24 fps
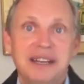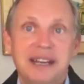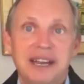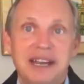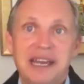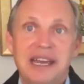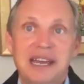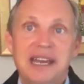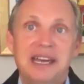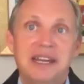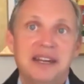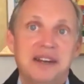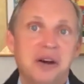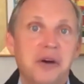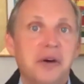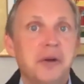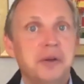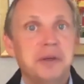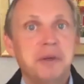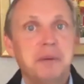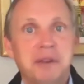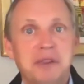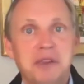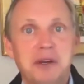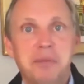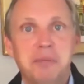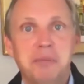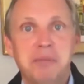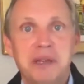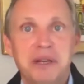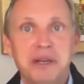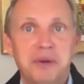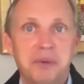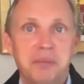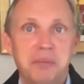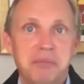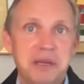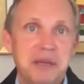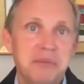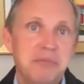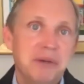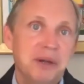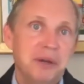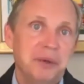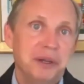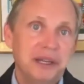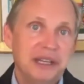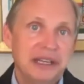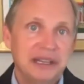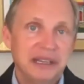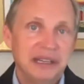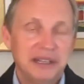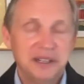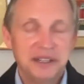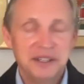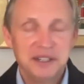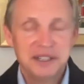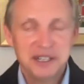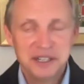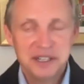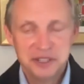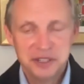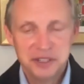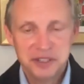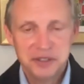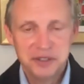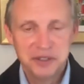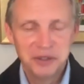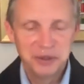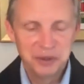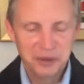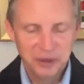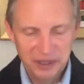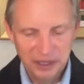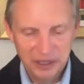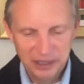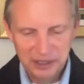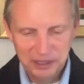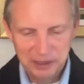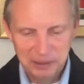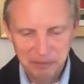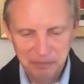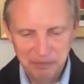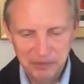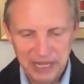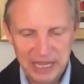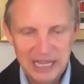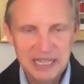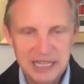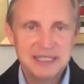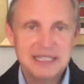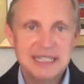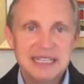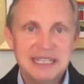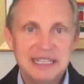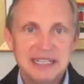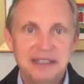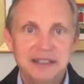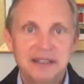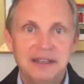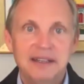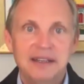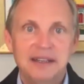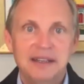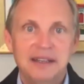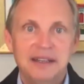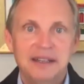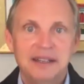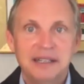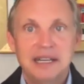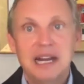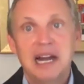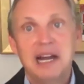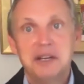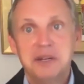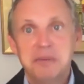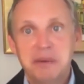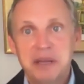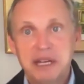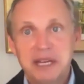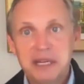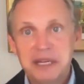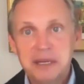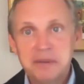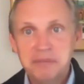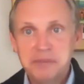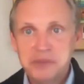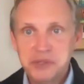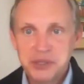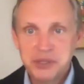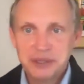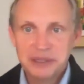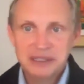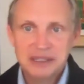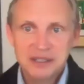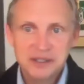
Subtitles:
and ultimately they'll be building an additional 18 condominiums.